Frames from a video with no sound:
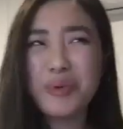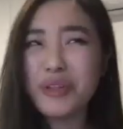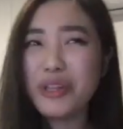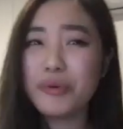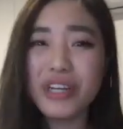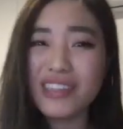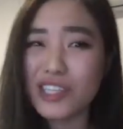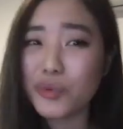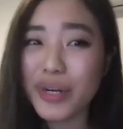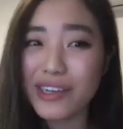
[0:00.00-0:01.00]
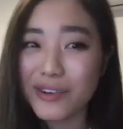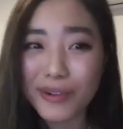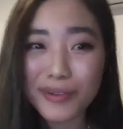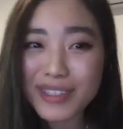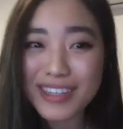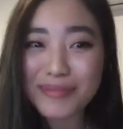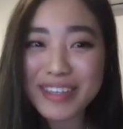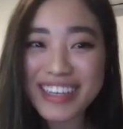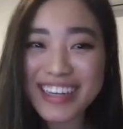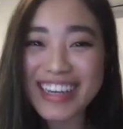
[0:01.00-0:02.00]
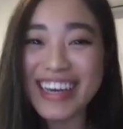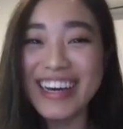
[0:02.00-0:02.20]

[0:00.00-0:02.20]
we only put in like $20 at the beginning.